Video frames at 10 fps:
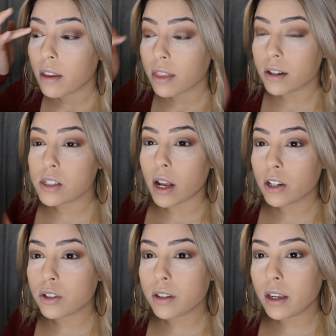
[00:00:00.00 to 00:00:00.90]
There's
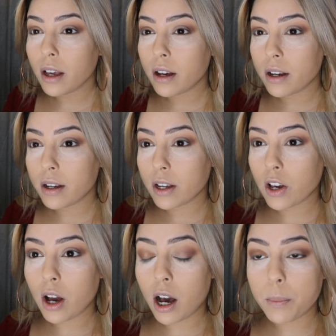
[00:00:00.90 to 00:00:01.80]
actually a
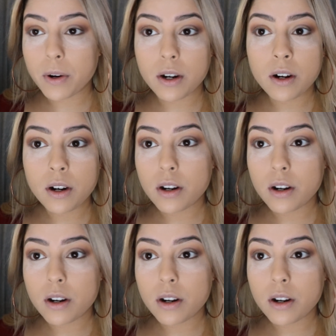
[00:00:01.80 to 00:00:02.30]
copper